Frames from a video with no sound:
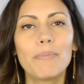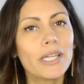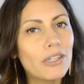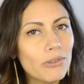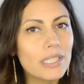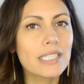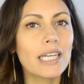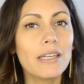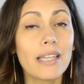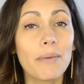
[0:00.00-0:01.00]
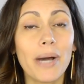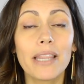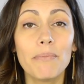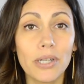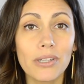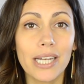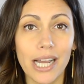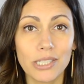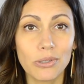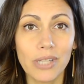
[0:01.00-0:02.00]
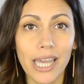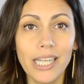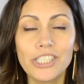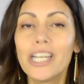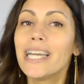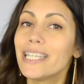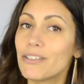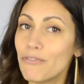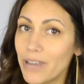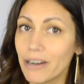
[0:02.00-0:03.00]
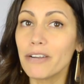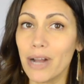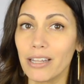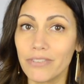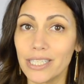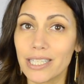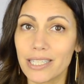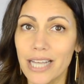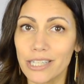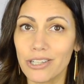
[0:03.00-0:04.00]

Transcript: but you'll see that by the middle and high school age, it's very relevant to the sex